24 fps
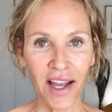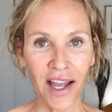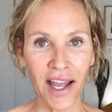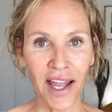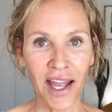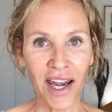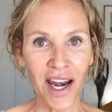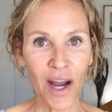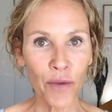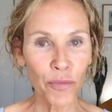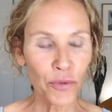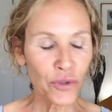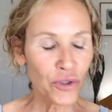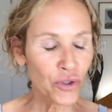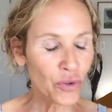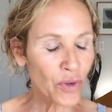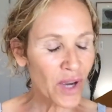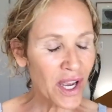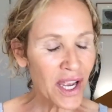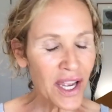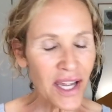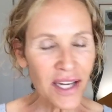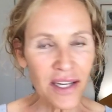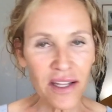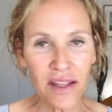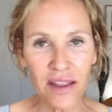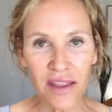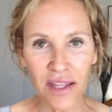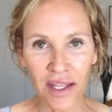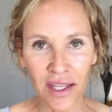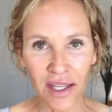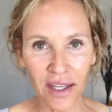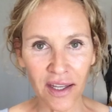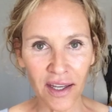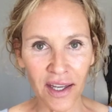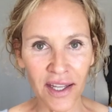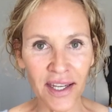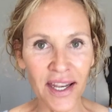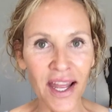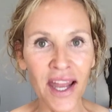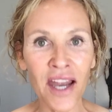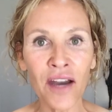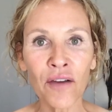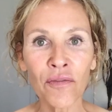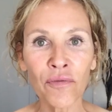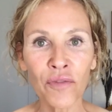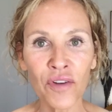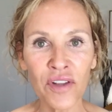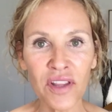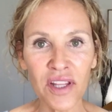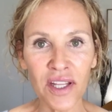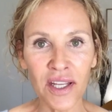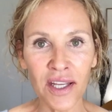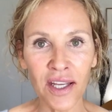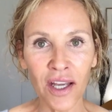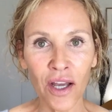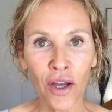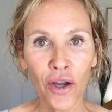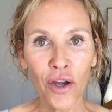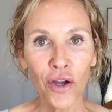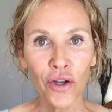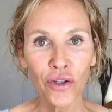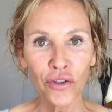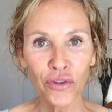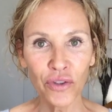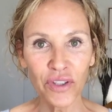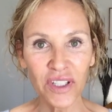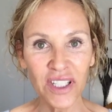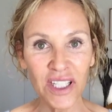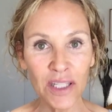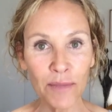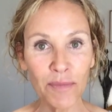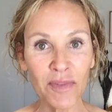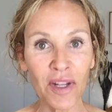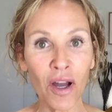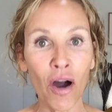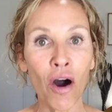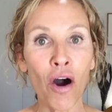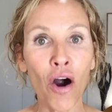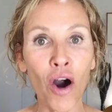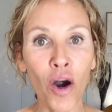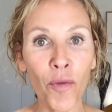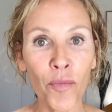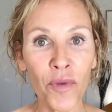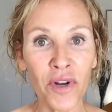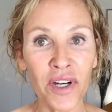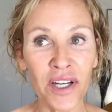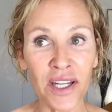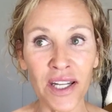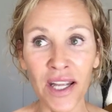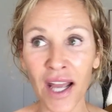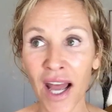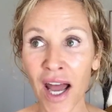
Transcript: And I would do anything and everything to keep the harmony.